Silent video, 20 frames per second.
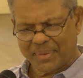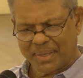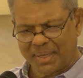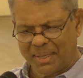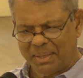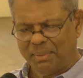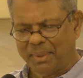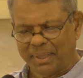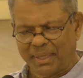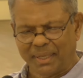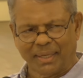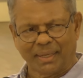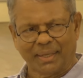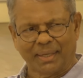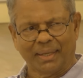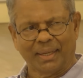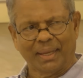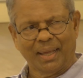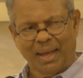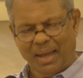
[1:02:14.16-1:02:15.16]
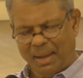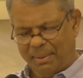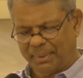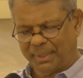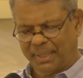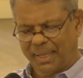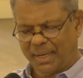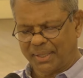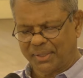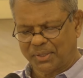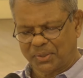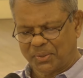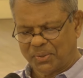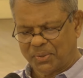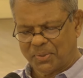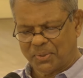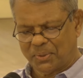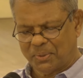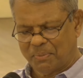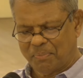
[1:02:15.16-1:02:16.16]
immediately. I mean, there is
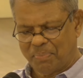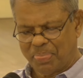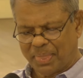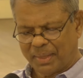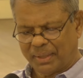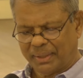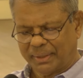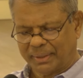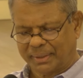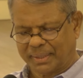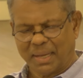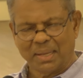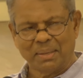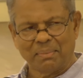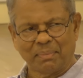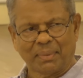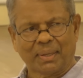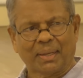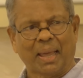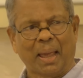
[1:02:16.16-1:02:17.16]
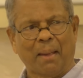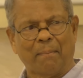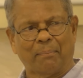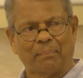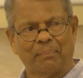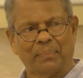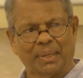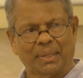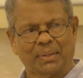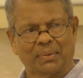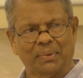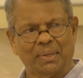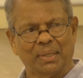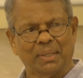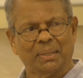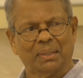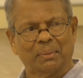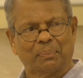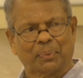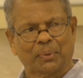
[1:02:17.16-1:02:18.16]
no time gap
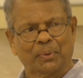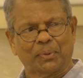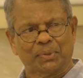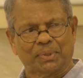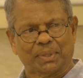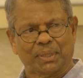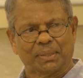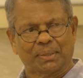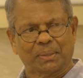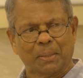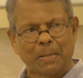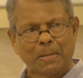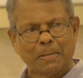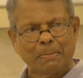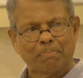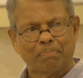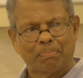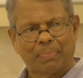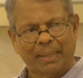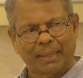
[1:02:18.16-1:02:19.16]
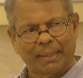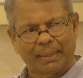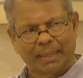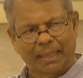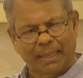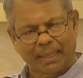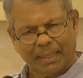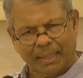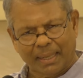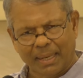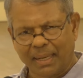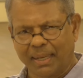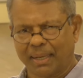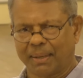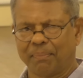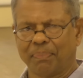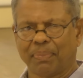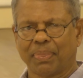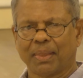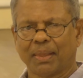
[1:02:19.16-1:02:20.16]
between the process. But there are,
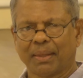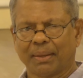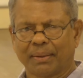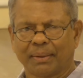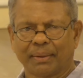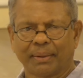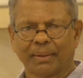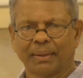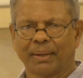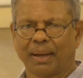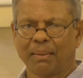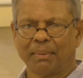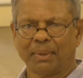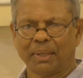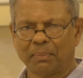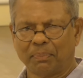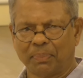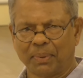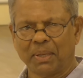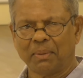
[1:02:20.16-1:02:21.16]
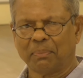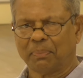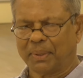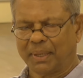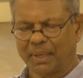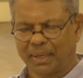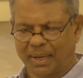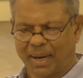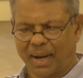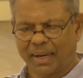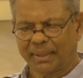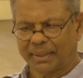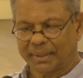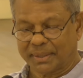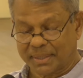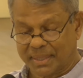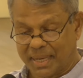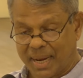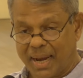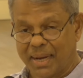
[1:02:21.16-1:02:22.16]
people,
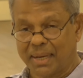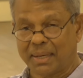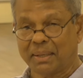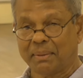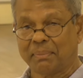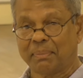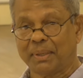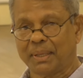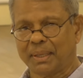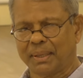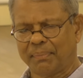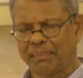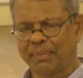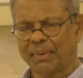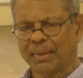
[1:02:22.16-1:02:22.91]
understandably,